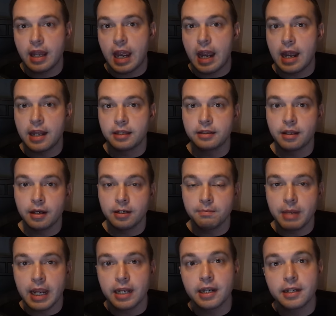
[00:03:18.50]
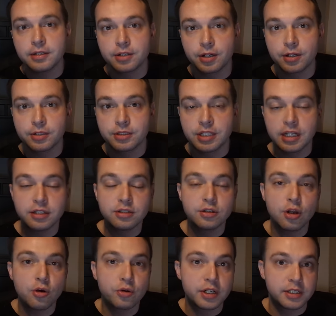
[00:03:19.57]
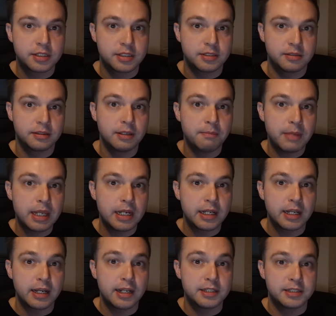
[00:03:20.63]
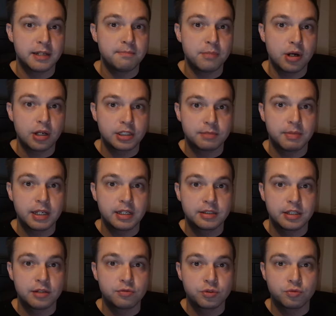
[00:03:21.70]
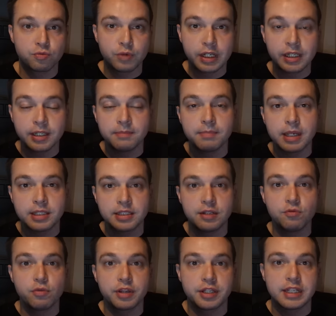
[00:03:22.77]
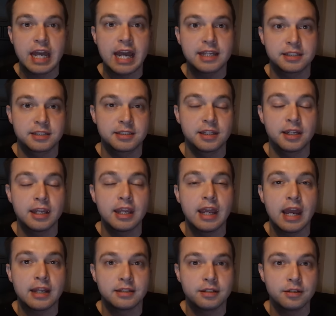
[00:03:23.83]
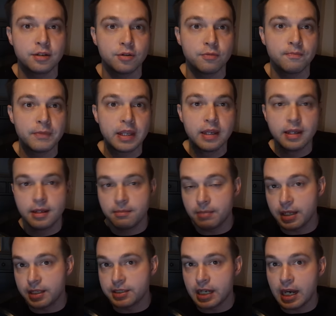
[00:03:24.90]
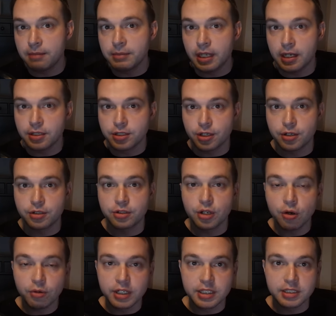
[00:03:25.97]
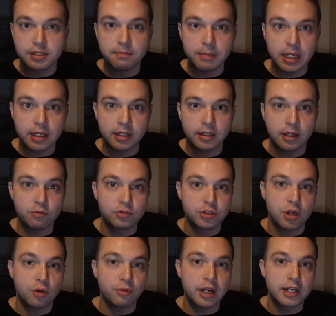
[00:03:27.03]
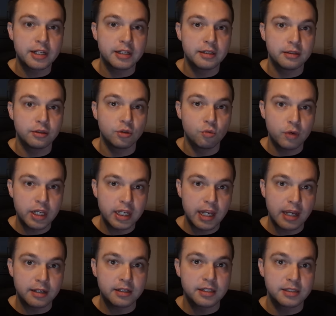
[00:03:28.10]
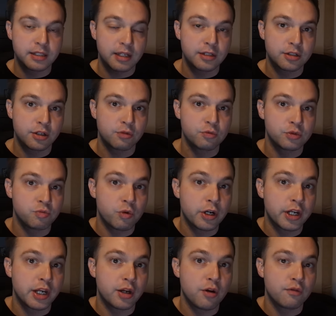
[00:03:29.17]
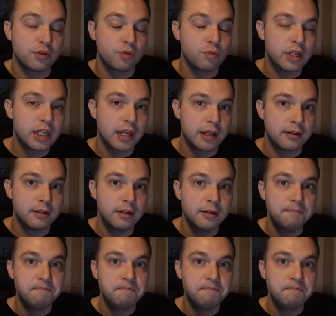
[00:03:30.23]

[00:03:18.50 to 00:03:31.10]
and the unpaid intern didn't notice the meeting in his inbox because he was really busy with tasks that he had to do. By the time the intern noticed the meeting, it was already the weekend because the intern was working over the weekend,